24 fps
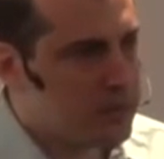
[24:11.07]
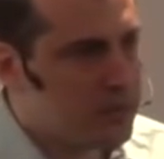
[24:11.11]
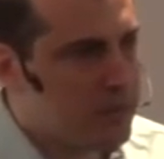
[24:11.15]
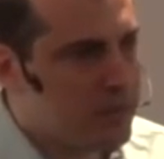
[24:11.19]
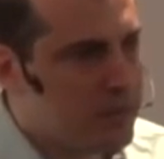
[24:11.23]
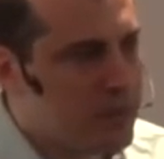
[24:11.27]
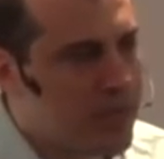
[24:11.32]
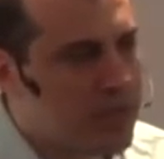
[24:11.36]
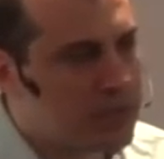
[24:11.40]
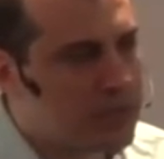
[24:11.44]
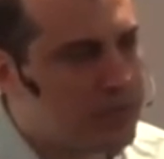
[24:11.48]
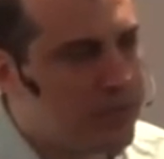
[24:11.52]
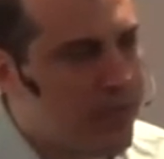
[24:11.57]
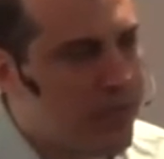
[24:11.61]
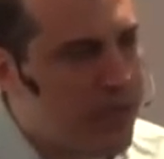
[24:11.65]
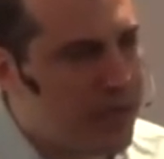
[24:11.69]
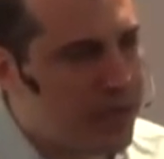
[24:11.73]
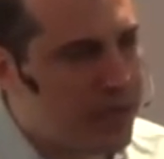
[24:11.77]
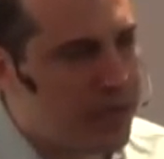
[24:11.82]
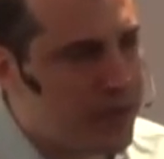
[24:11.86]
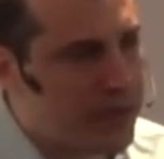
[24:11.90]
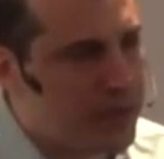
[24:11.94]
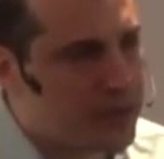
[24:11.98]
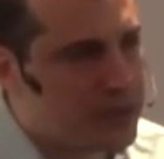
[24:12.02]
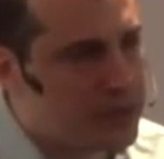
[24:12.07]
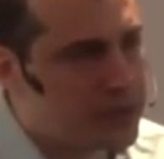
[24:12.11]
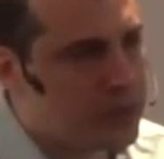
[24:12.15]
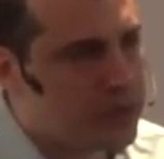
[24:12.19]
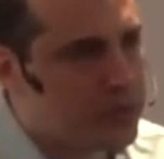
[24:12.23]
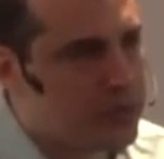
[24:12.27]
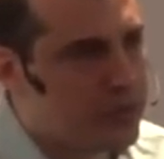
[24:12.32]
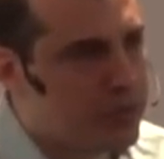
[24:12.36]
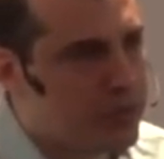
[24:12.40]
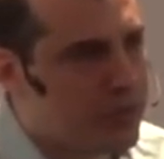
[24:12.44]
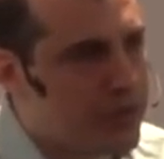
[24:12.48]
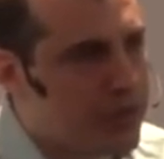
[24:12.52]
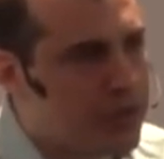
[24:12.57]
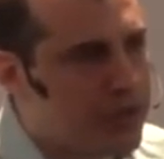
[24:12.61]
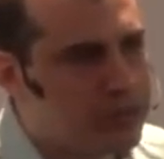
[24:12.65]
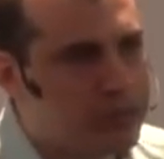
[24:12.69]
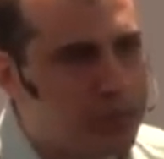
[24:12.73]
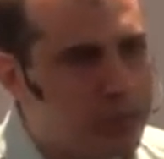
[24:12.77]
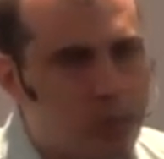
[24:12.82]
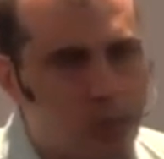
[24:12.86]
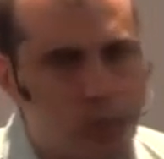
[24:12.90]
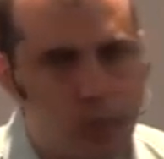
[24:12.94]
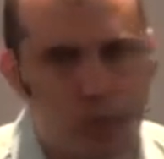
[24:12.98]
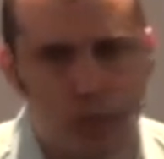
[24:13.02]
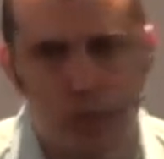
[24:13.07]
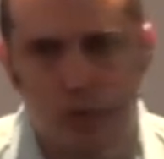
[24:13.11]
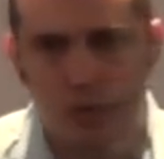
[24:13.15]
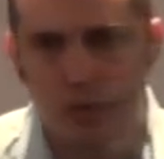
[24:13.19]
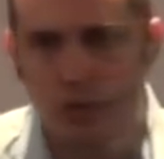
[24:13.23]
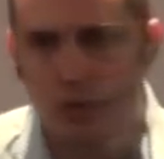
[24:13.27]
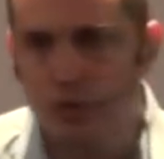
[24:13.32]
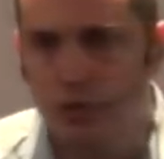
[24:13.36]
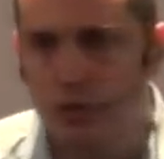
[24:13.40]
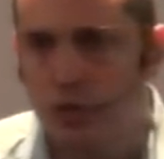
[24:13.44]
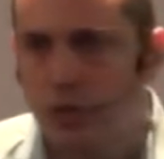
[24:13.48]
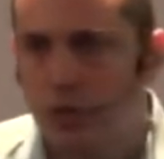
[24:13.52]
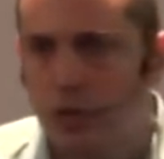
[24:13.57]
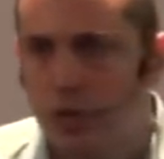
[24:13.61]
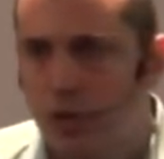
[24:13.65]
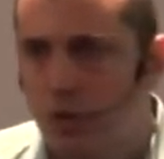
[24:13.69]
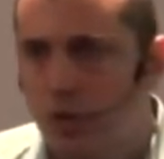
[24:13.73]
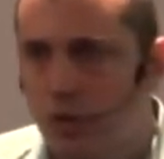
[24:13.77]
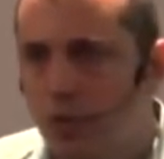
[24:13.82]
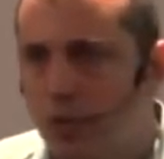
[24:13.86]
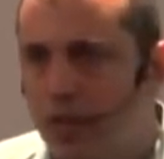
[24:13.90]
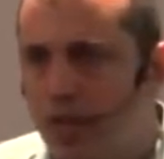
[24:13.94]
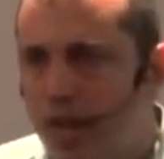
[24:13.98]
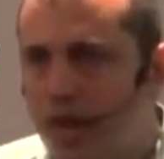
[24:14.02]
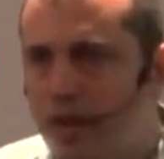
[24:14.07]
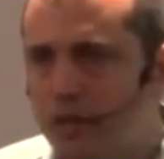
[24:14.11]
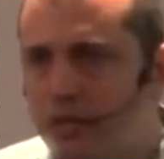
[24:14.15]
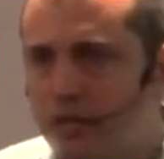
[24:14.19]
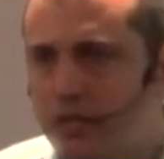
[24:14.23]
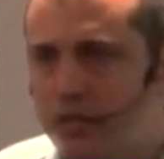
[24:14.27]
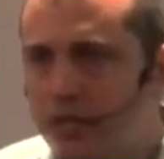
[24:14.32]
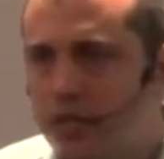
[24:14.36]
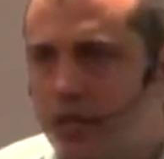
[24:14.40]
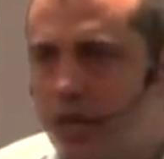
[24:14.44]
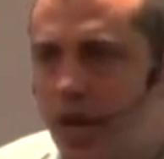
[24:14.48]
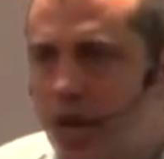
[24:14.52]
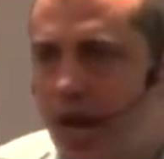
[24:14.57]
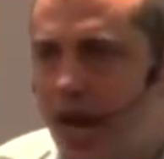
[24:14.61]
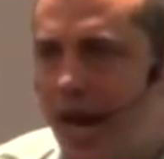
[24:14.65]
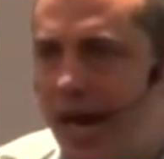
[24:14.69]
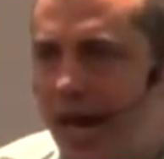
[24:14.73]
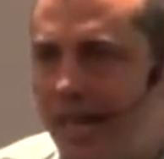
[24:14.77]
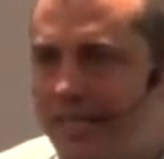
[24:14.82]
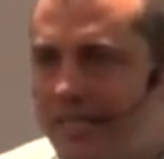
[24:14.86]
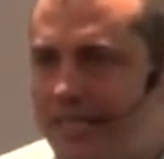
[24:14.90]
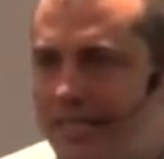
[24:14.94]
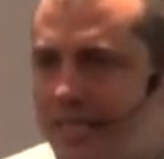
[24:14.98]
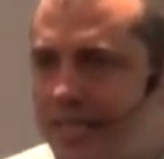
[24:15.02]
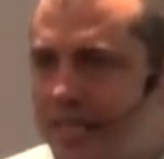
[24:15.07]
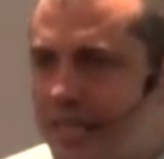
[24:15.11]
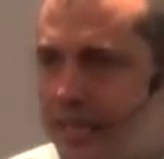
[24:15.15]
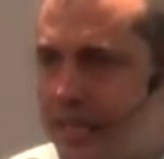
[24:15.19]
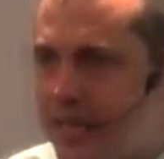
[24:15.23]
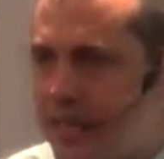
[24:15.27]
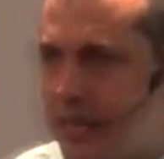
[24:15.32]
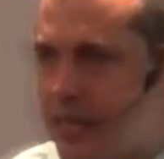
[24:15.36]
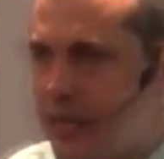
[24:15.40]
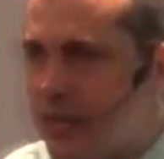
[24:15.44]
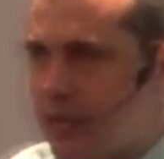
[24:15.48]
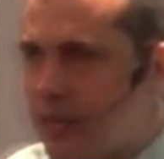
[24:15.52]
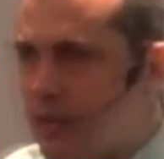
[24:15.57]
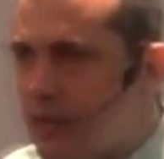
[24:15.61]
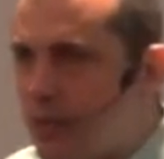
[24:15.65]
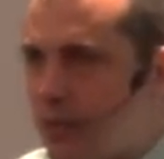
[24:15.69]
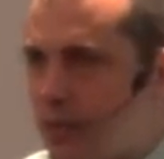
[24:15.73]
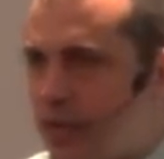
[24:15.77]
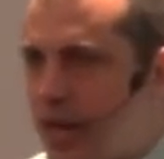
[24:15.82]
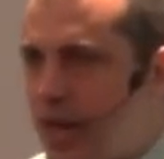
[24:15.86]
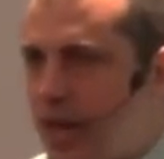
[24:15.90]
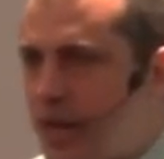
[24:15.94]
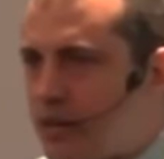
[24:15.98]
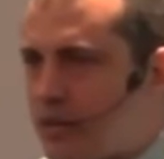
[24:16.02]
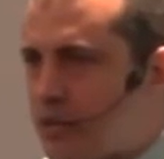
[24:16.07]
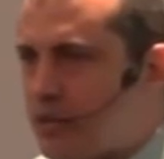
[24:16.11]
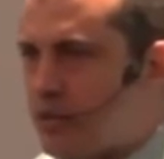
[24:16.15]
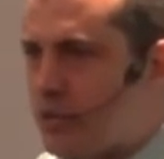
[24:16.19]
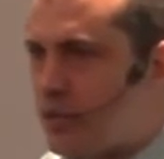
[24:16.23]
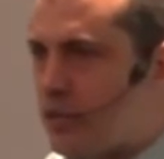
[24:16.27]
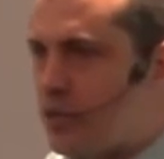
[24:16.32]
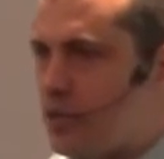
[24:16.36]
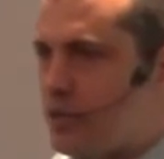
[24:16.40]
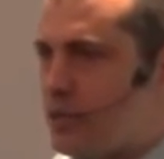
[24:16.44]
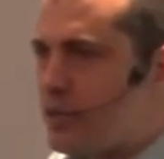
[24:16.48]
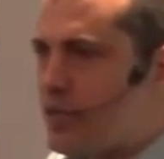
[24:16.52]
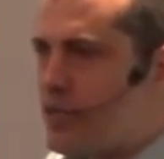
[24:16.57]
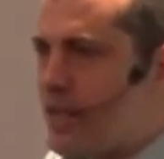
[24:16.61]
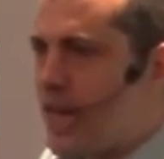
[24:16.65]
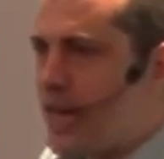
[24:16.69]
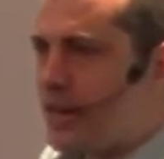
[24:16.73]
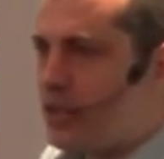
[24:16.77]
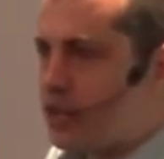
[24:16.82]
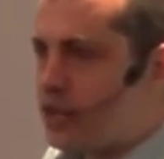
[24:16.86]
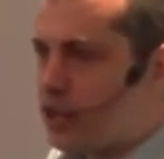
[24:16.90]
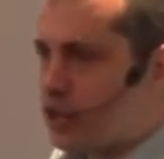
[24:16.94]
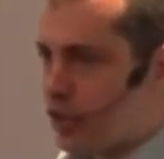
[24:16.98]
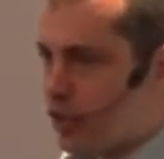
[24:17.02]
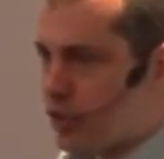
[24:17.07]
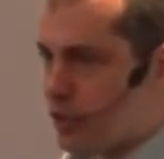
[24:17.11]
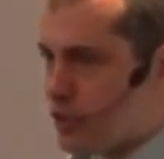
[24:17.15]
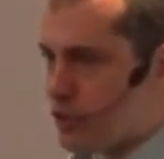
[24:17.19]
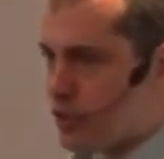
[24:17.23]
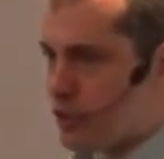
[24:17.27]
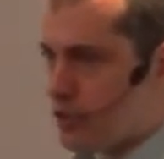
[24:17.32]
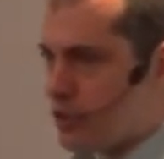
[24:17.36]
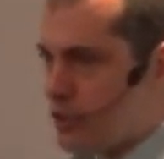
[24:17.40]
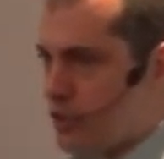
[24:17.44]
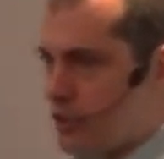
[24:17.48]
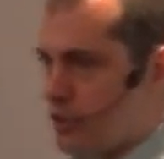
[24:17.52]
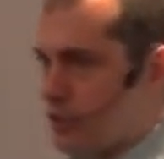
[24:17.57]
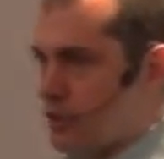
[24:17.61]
without barriers, without borders, without ID, without credentials,